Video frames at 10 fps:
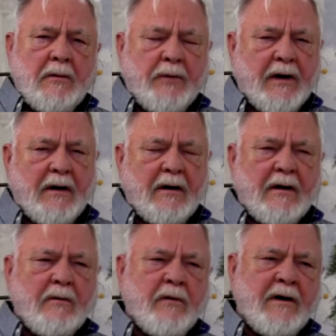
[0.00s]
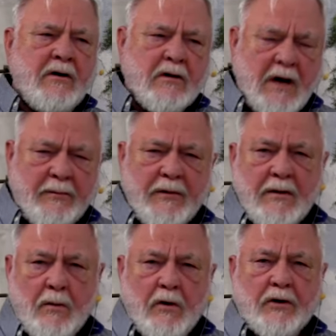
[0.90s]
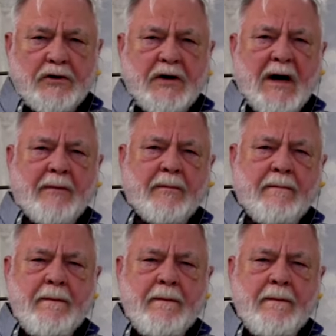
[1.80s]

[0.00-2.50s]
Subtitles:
but when you come to the workshop,